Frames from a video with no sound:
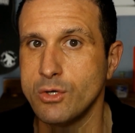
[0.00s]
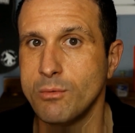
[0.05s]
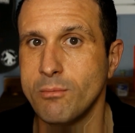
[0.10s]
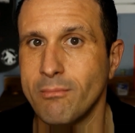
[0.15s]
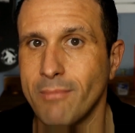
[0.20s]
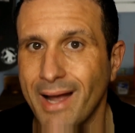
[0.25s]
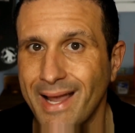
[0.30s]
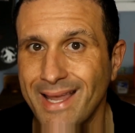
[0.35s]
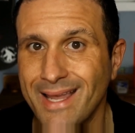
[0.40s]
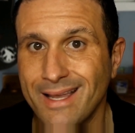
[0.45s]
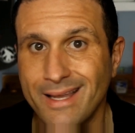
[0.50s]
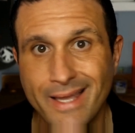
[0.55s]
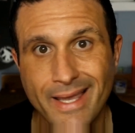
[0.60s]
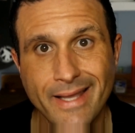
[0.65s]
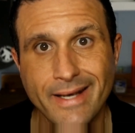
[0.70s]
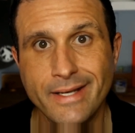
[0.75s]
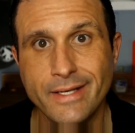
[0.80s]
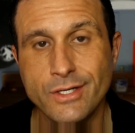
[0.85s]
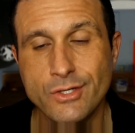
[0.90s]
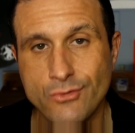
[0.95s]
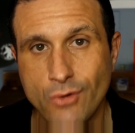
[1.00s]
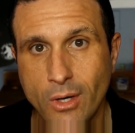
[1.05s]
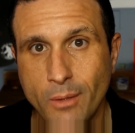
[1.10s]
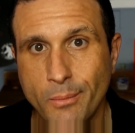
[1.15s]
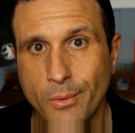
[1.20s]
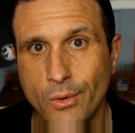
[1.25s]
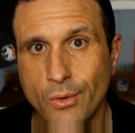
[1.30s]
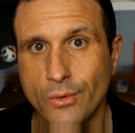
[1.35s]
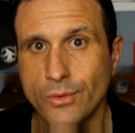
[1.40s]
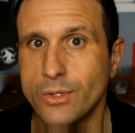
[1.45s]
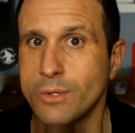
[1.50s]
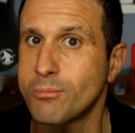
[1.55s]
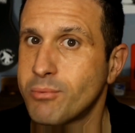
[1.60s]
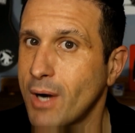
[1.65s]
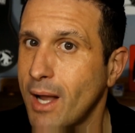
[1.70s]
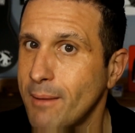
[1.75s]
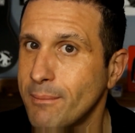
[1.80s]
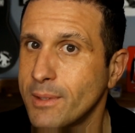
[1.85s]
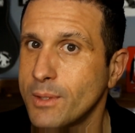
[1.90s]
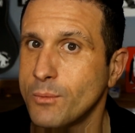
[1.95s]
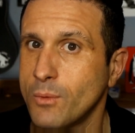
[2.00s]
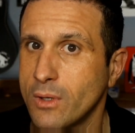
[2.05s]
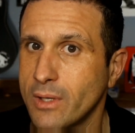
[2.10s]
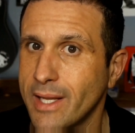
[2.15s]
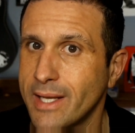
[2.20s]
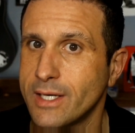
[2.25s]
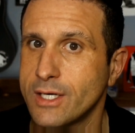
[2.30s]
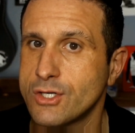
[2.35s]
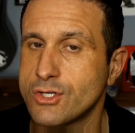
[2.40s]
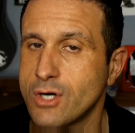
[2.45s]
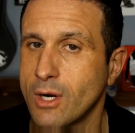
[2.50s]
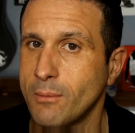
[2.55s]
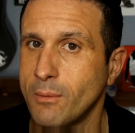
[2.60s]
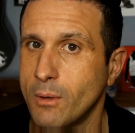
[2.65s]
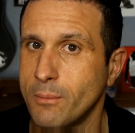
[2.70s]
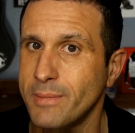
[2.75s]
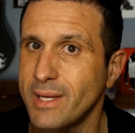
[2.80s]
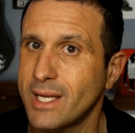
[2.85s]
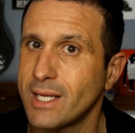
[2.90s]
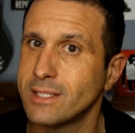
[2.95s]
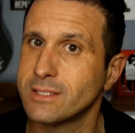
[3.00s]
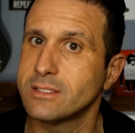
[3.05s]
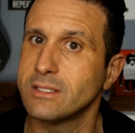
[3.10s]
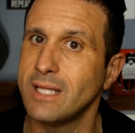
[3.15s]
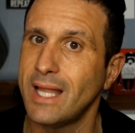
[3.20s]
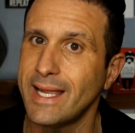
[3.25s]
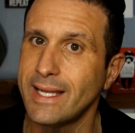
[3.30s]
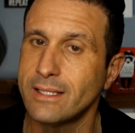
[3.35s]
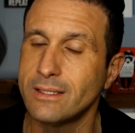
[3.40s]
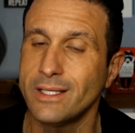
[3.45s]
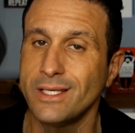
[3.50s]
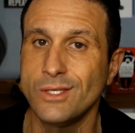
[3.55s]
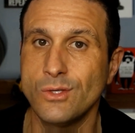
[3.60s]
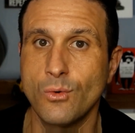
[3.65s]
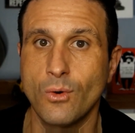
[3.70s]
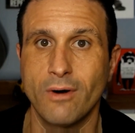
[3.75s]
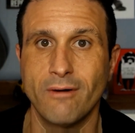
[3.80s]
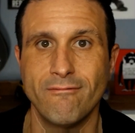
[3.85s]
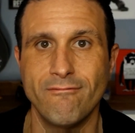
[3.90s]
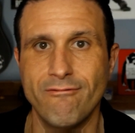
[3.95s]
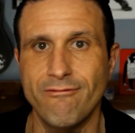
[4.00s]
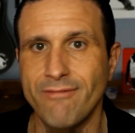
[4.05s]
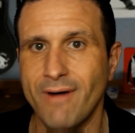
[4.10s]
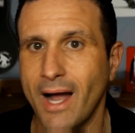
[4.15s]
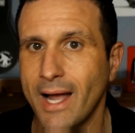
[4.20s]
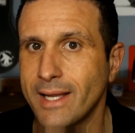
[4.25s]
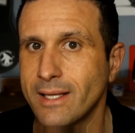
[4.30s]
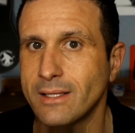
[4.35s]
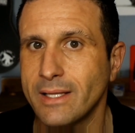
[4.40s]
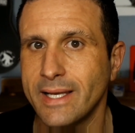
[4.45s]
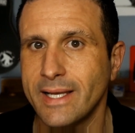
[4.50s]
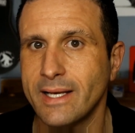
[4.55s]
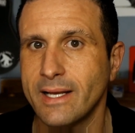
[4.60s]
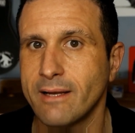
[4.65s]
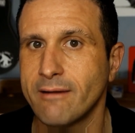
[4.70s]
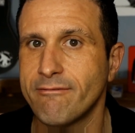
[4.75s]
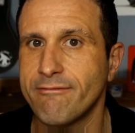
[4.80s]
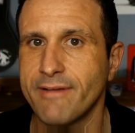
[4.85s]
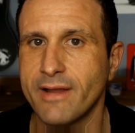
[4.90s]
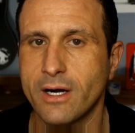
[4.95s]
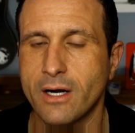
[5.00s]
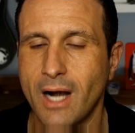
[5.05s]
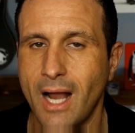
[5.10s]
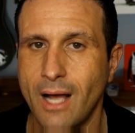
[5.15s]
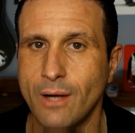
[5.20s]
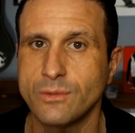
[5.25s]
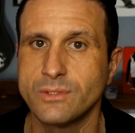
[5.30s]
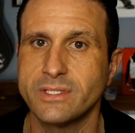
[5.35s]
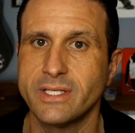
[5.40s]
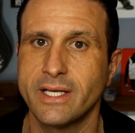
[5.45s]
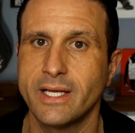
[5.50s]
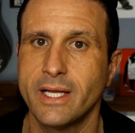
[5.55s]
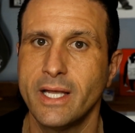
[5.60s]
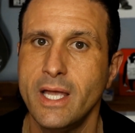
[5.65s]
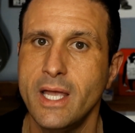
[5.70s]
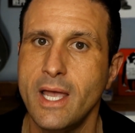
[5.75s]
might get in trouble. You probably will get in trouble because likely you are violating fair housing.